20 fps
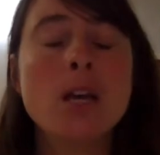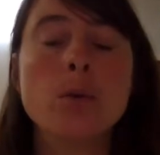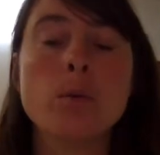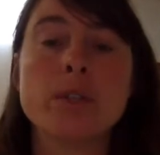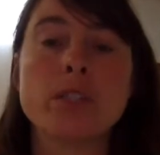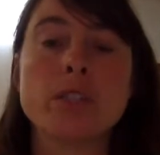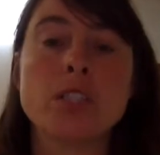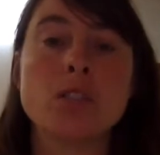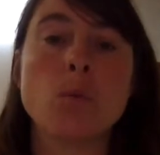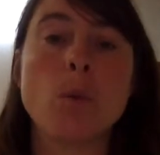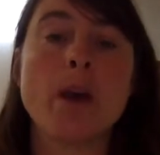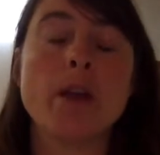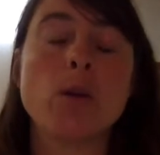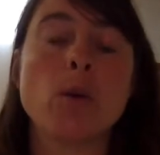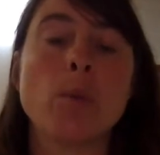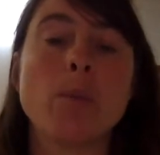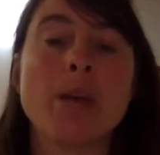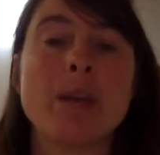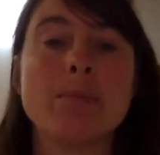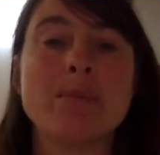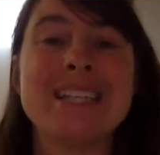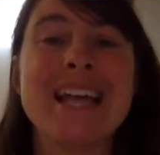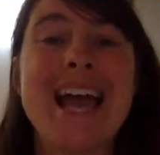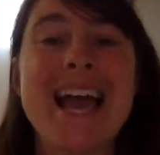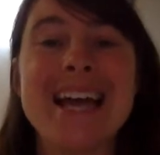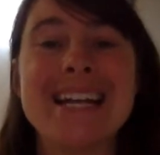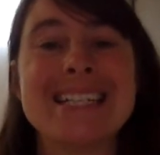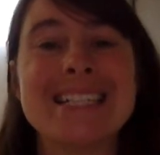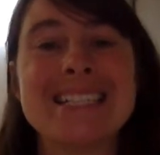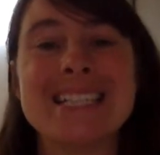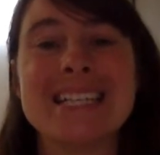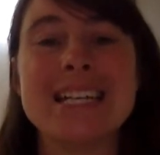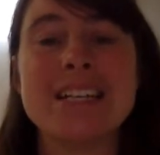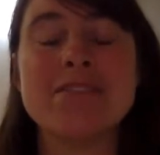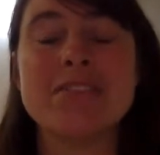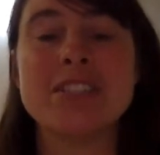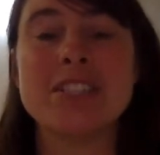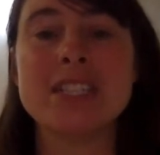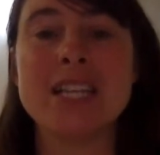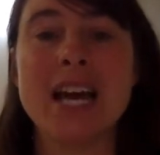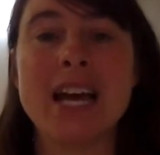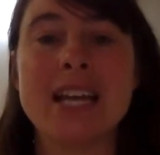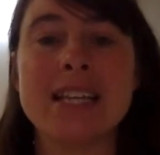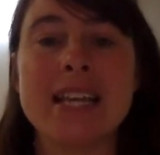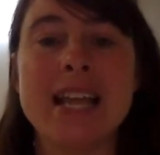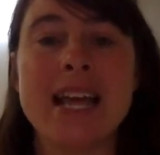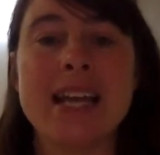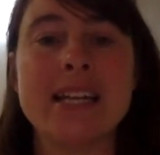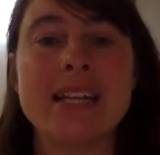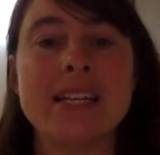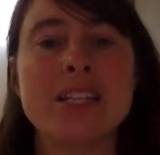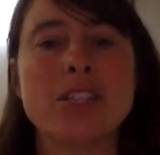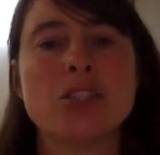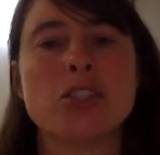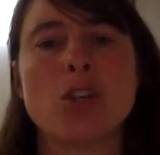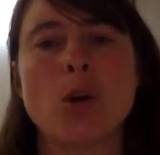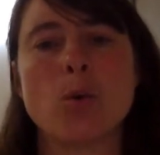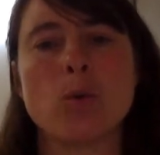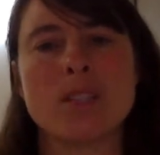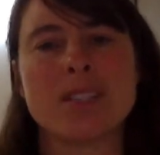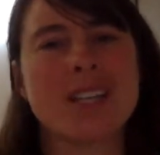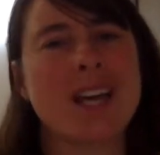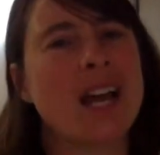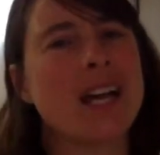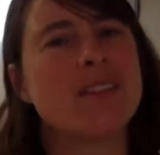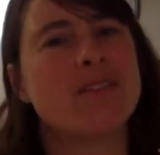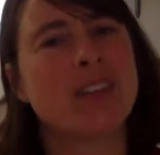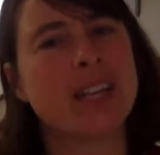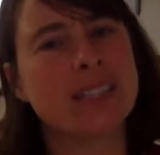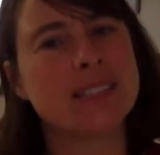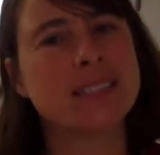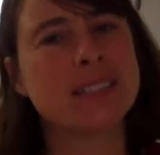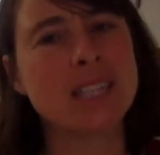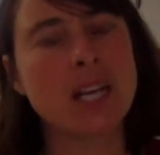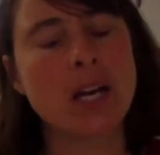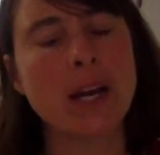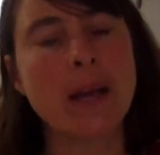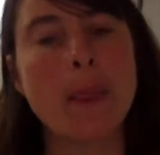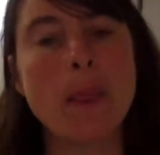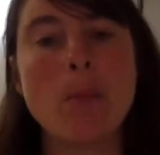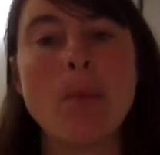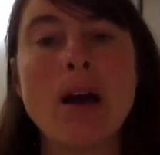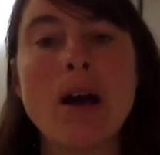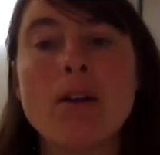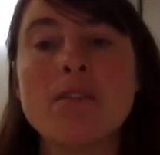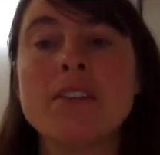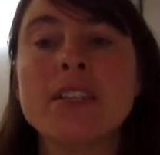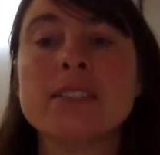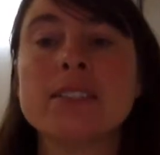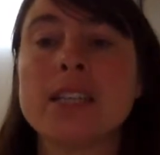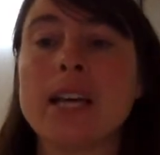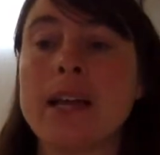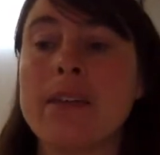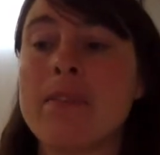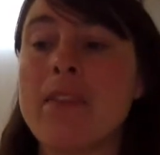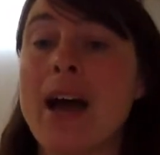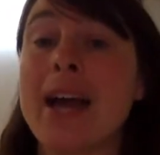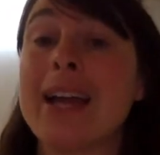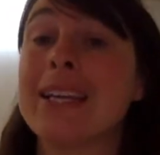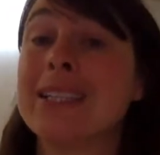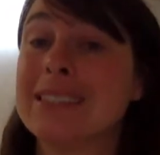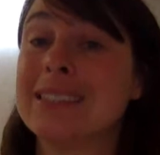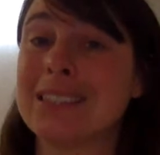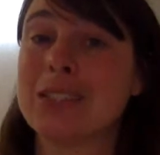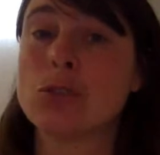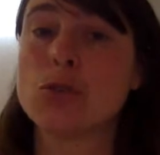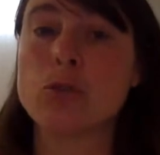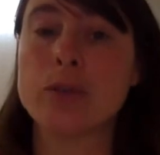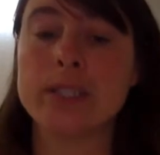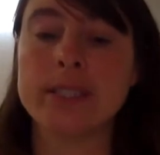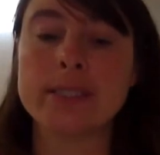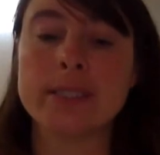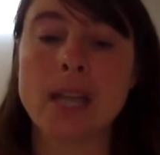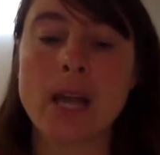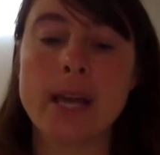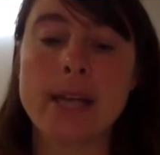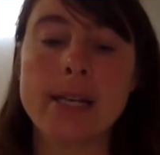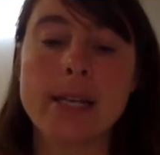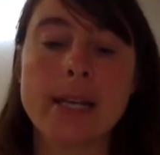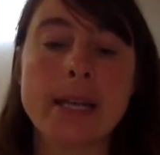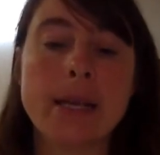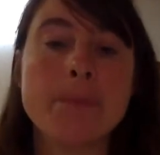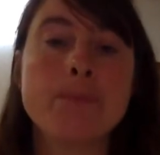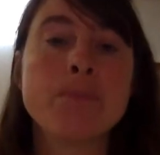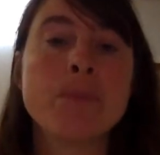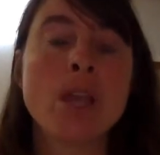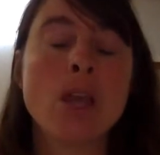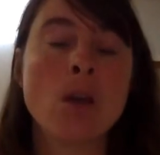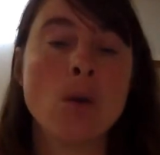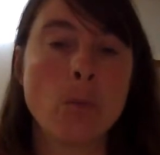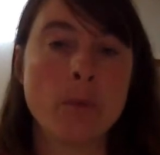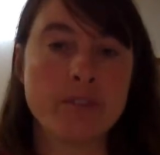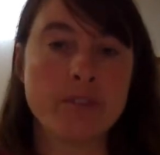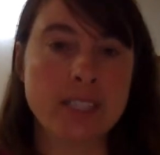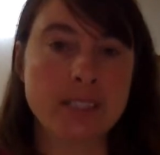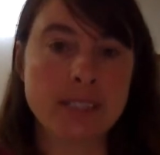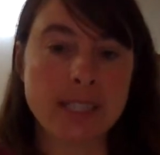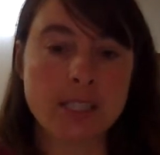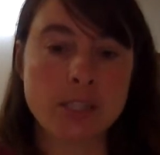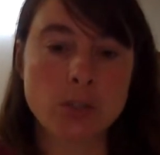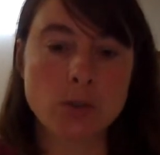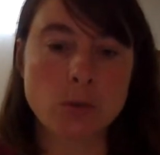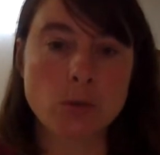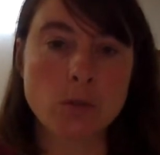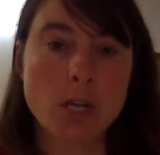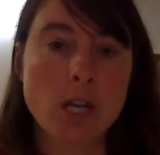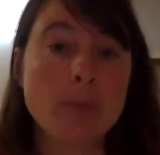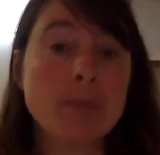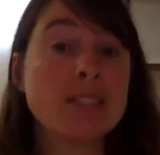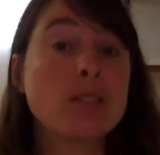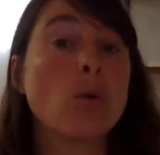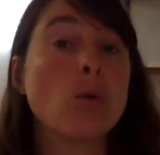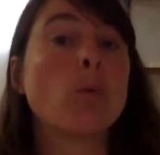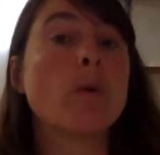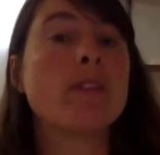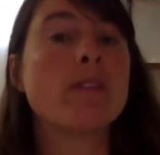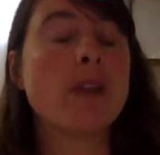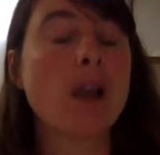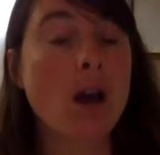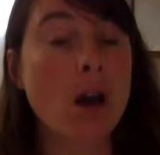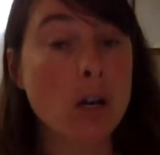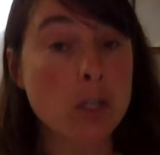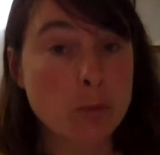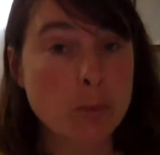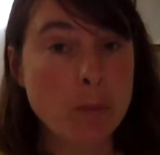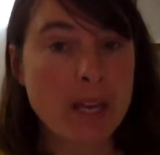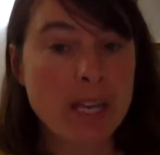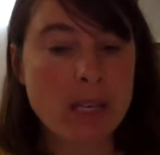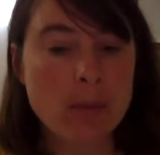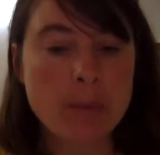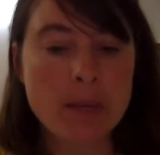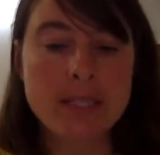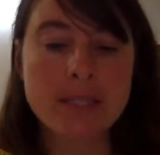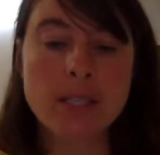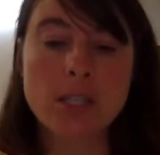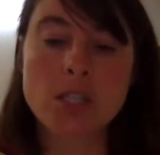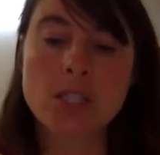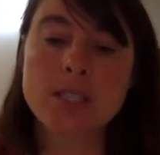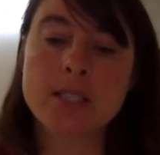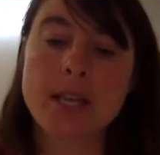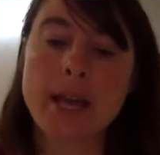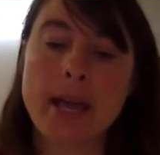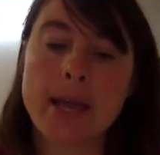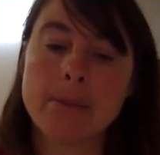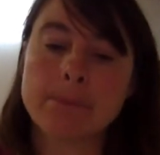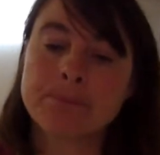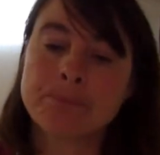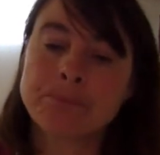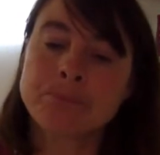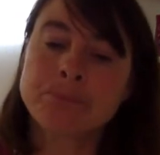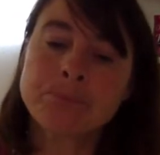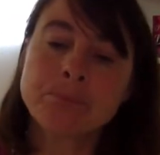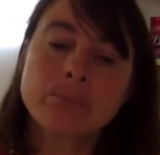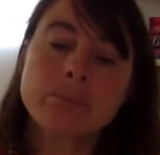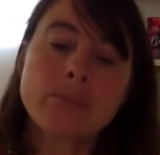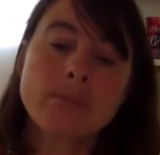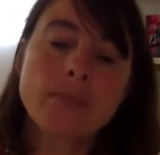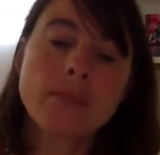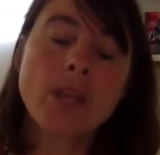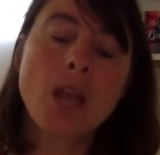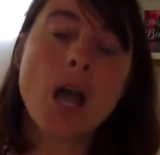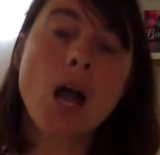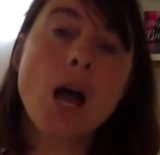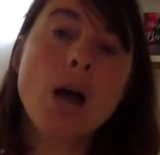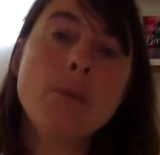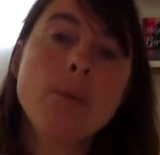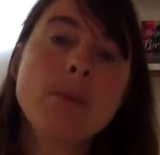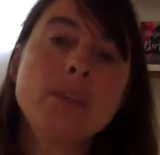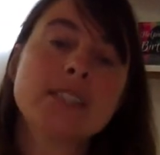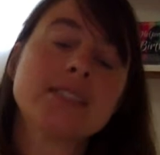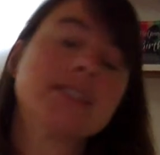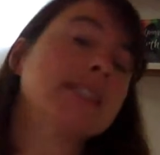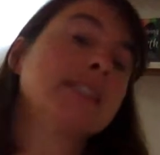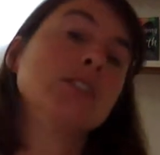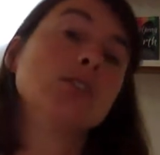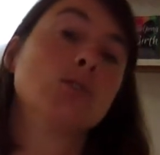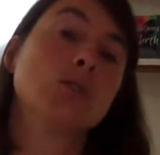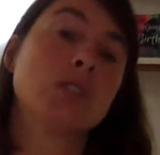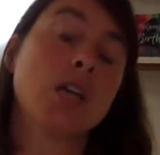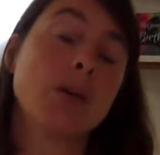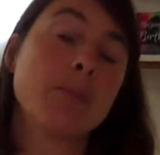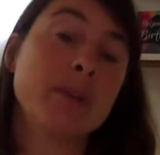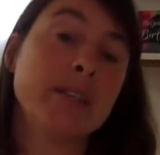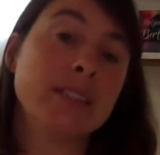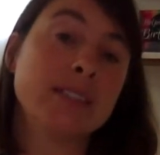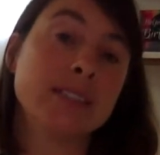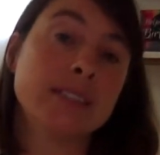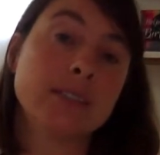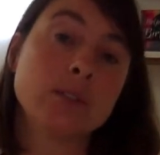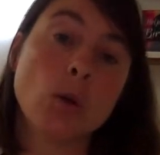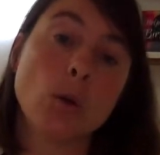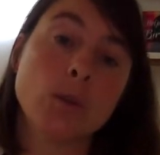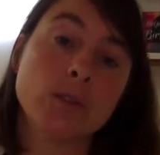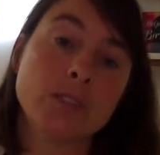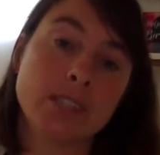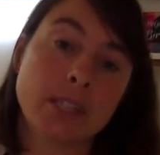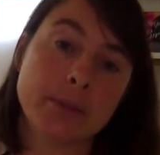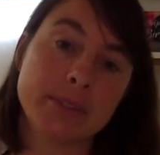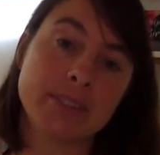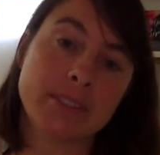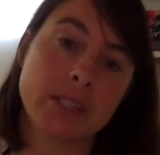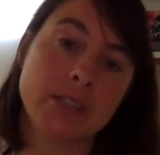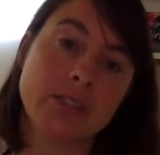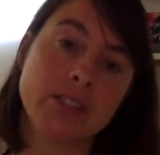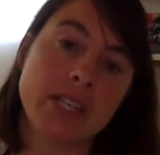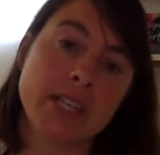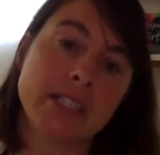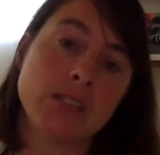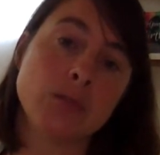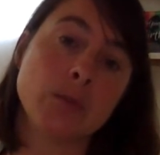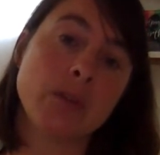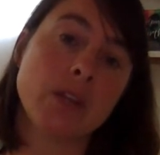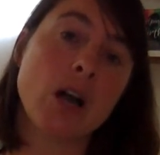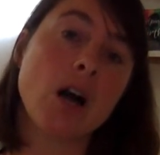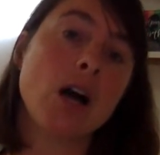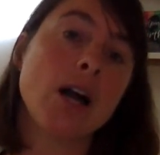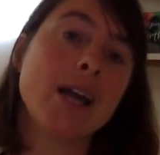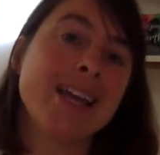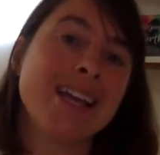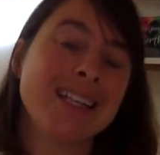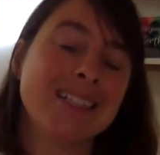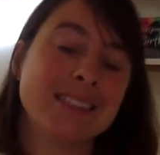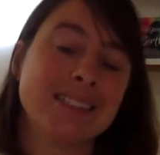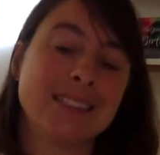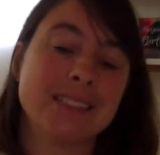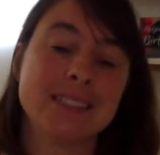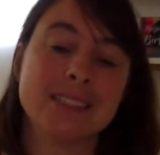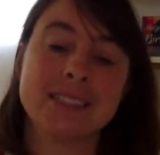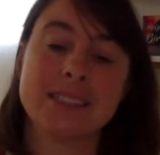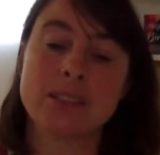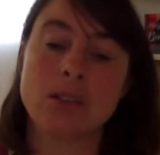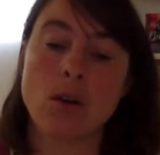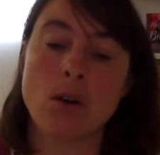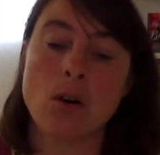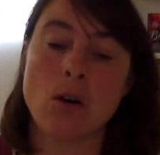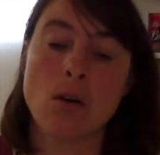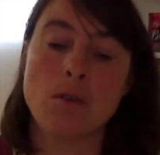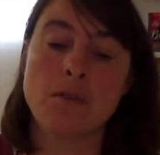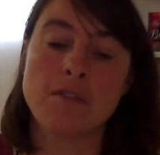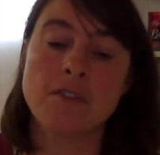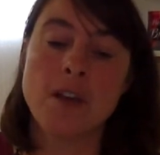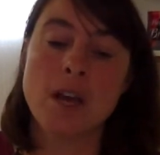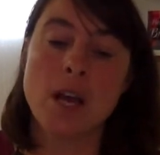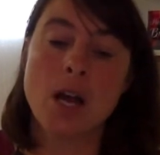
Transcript: which is where your baby's head is delivered and then the shoulders kind of get stuck in the pelvis, and that is increased slightly with gestational diabetes, or with large babies, I should say. Gestational diabetes is also associated with a higher incidence of